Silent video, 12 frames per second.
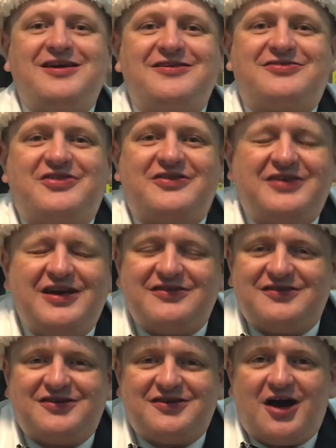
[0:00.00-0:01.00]
is the
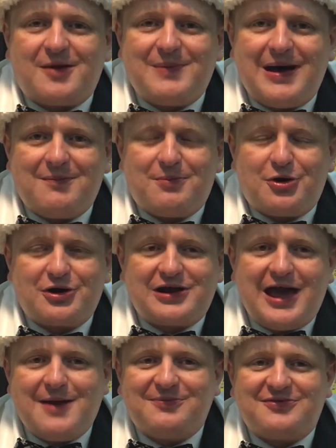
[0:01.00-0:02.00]
season to talk about board
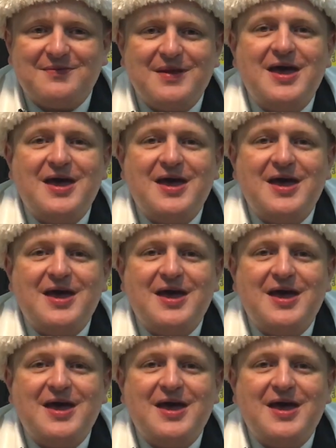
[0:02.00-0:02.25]
games.